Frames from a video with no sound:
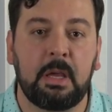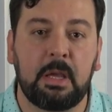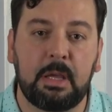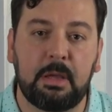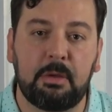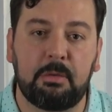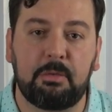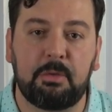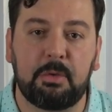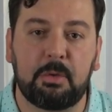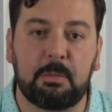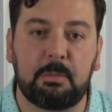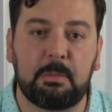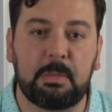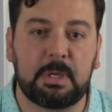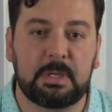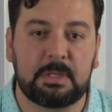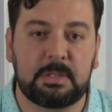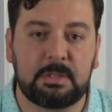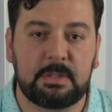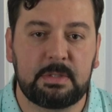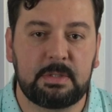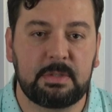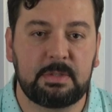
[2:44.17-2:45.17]
If your
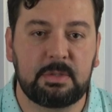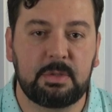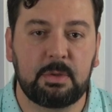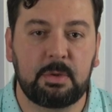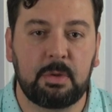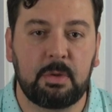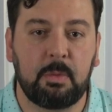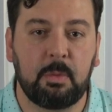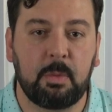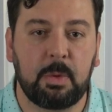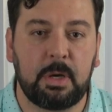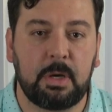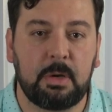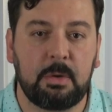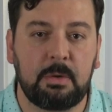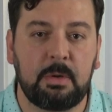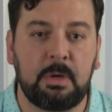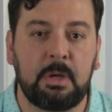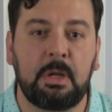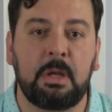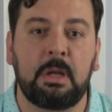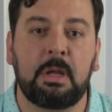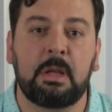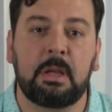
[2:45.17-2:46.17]
business is doing well,
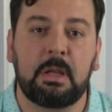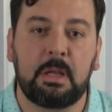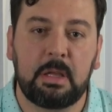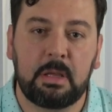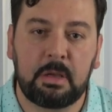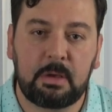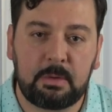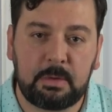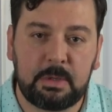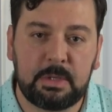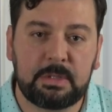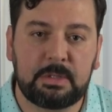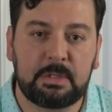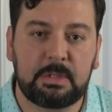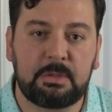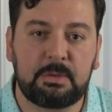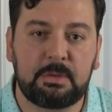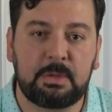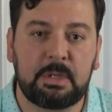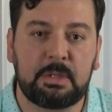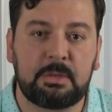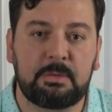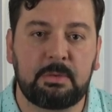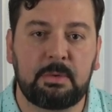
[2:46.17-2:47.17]
increase the
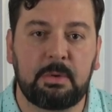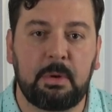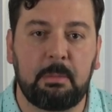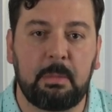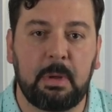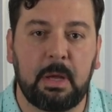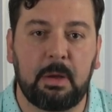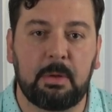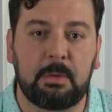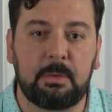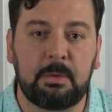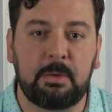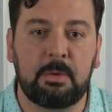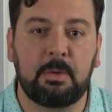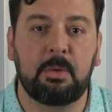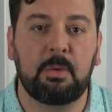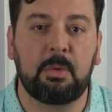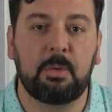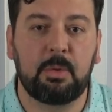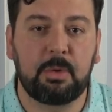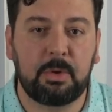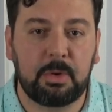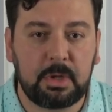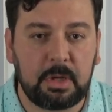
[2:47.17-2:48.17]
transfer amount
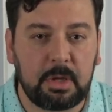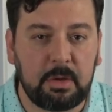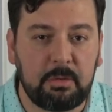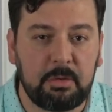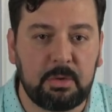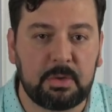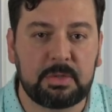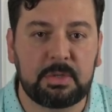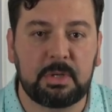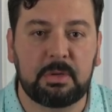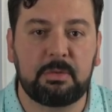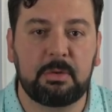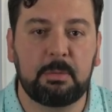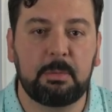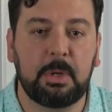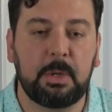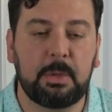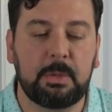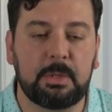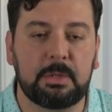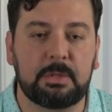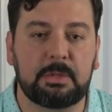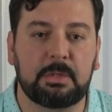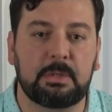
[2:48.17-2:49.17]
or give yourself a
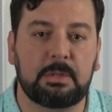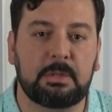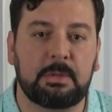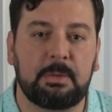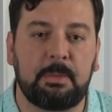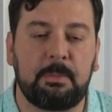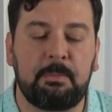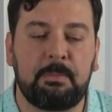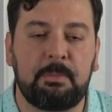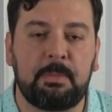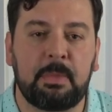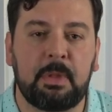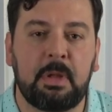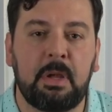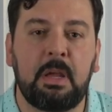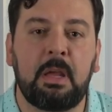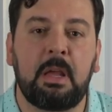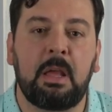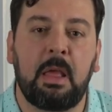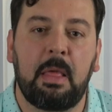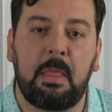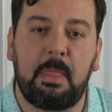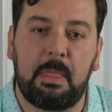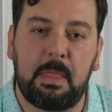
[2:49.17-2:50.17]
bonus.
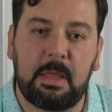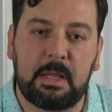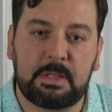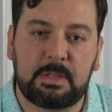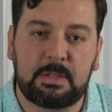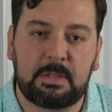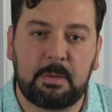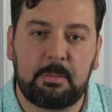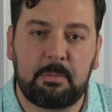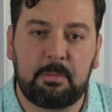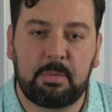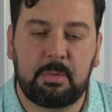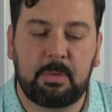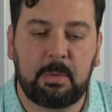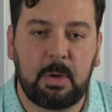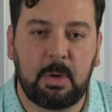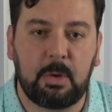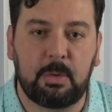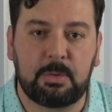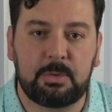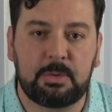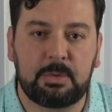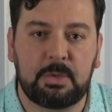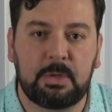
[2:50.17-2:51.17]
This
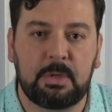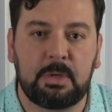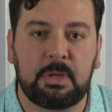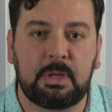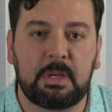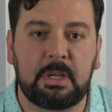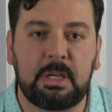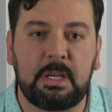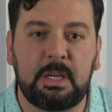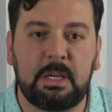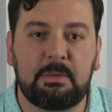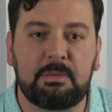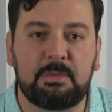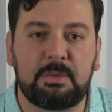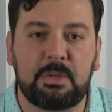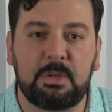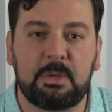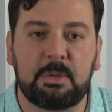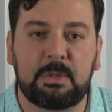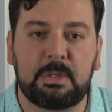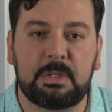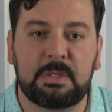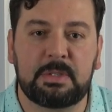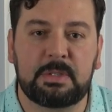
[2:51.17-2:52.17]
approach gives
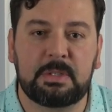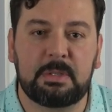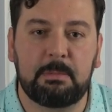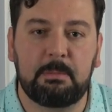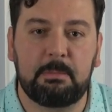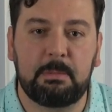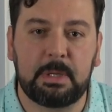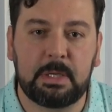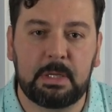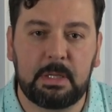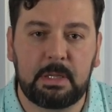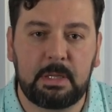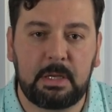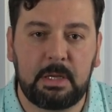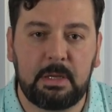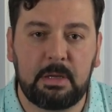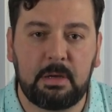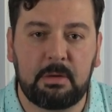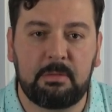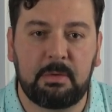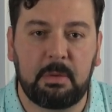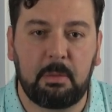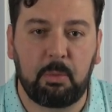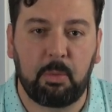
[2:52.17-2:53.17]
you the stability
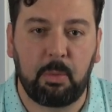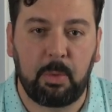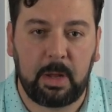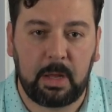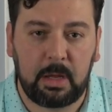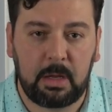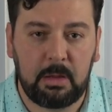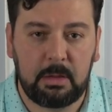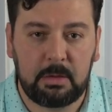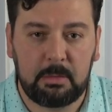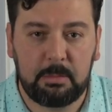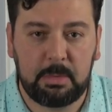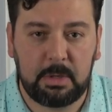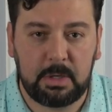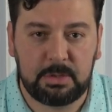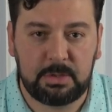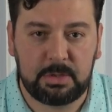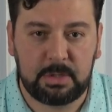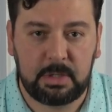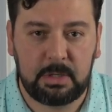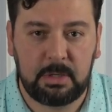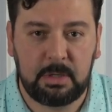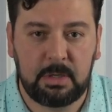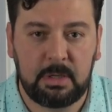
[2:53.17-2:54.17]
of a regular
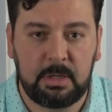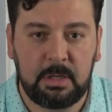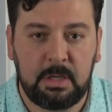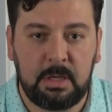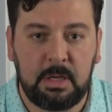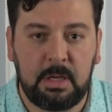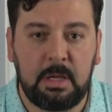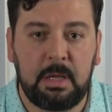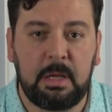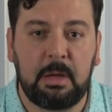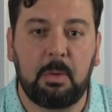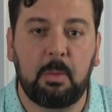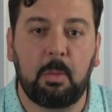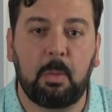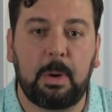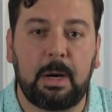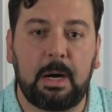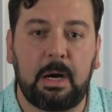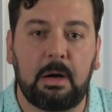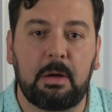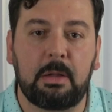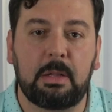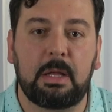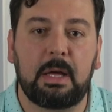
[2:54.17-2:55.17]
budget
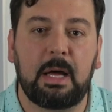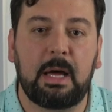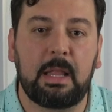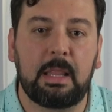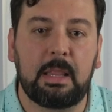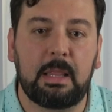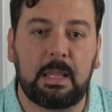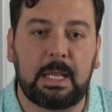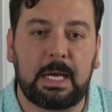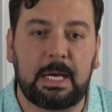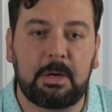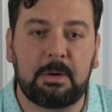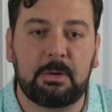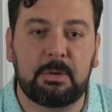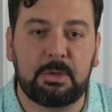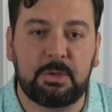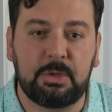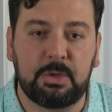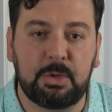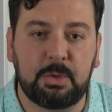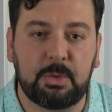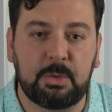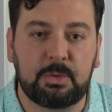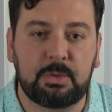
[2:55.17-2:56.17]
while
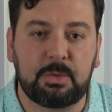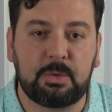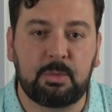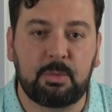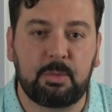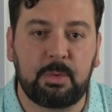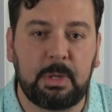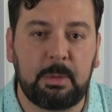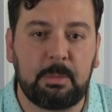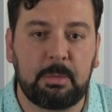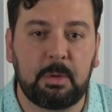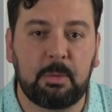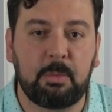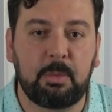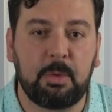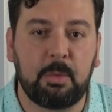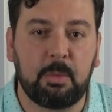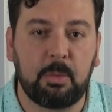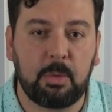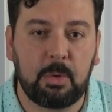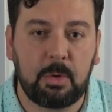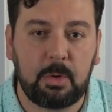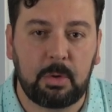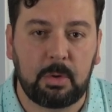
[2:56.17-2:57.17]
allowing you to reap the
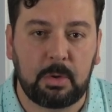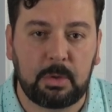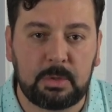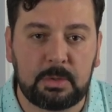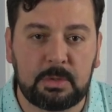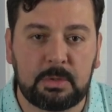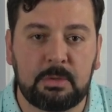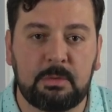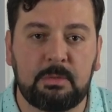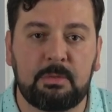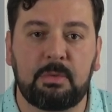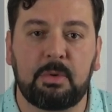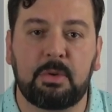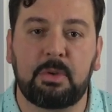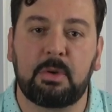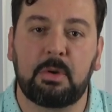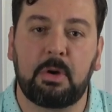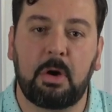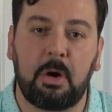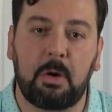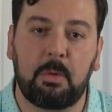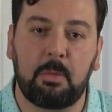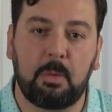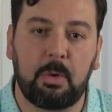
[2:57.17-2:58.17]
rewards for your
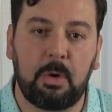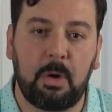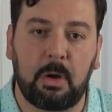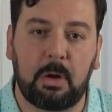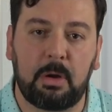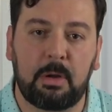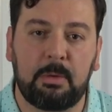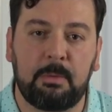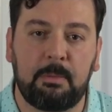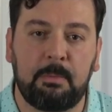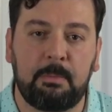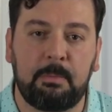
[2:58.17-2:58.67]
hard work.